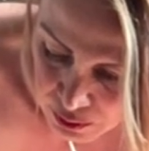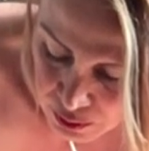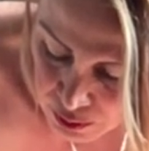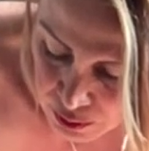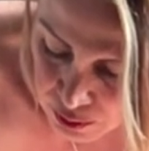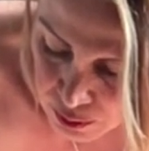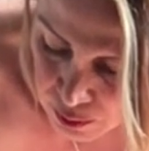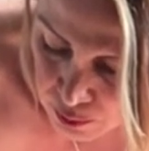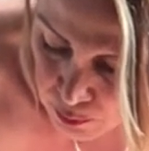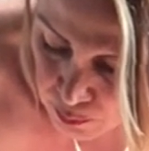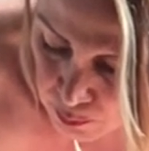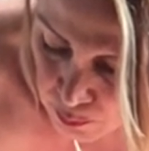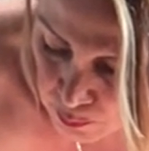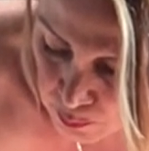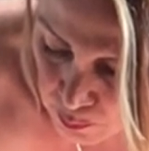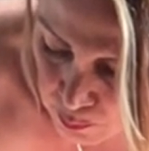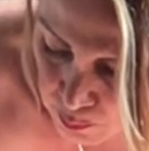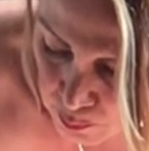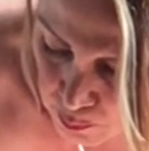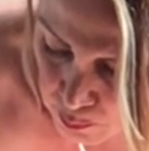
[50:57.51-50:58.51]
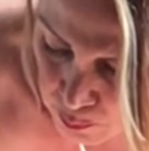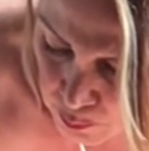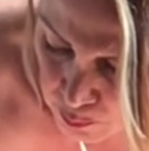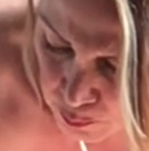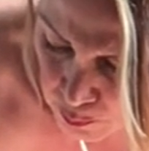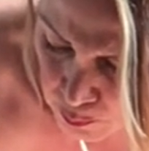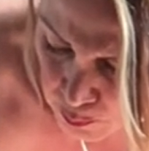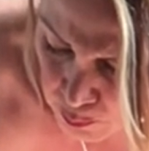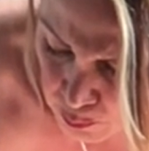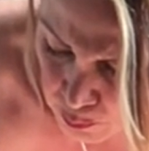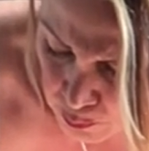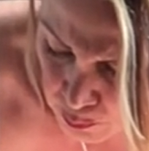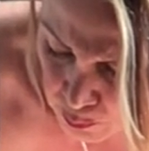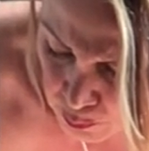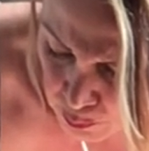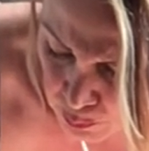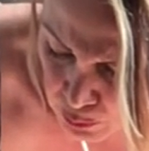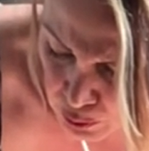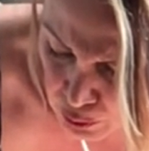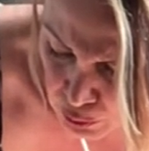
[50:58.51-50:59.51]
um,
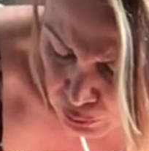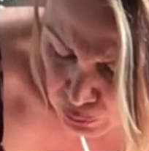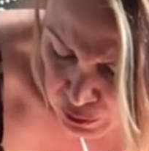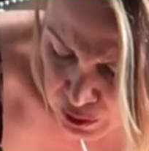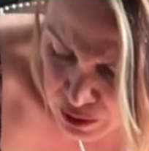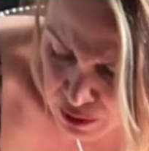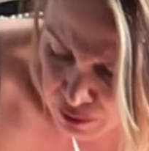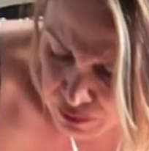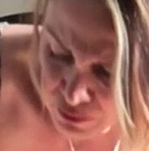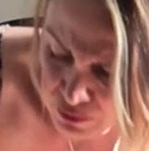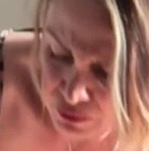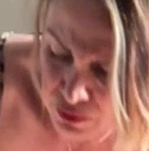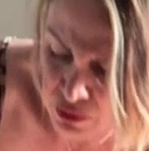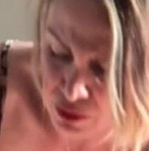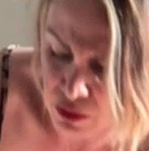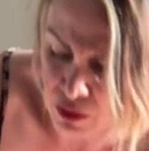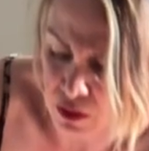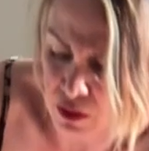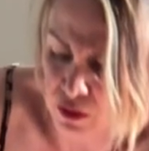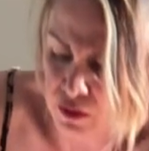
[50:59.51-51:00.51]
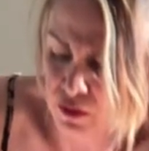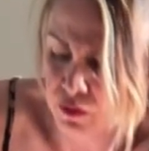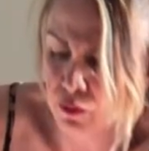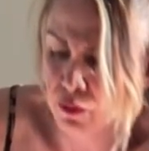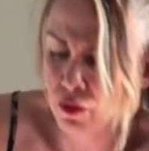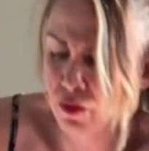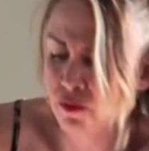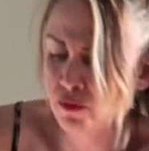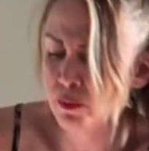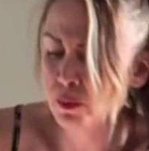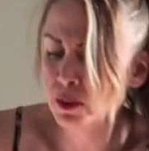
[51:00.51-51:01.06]
polyester sort of